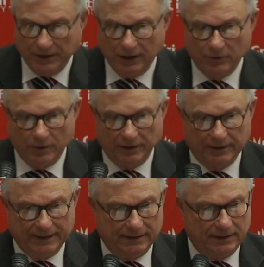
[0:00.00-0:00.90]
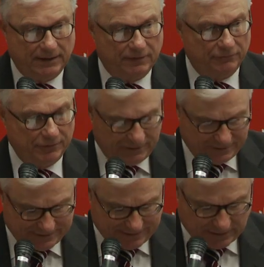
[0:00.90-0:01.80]
no one had any
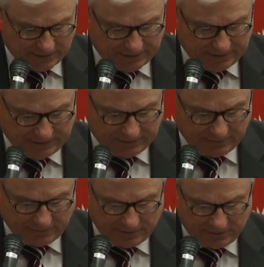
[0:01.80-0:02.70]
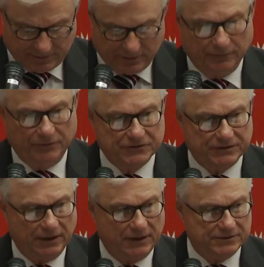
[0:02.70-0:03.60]
realistic idea of the
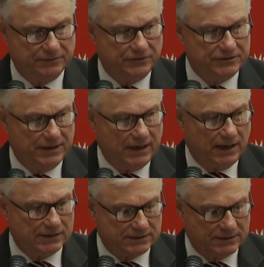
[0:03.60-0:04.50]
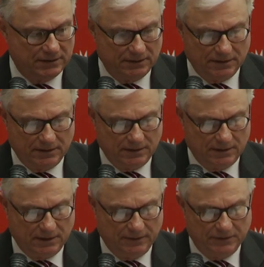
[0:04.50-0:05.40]
size of the task
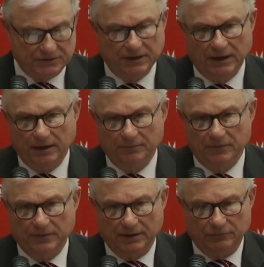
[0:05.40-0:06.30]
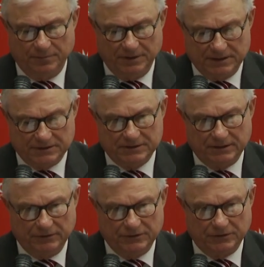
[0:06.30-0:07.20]
and the time that would be
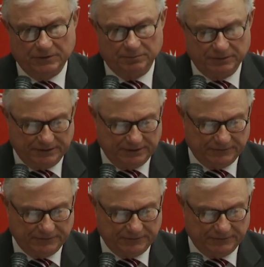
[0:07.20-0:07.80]
necessary to complete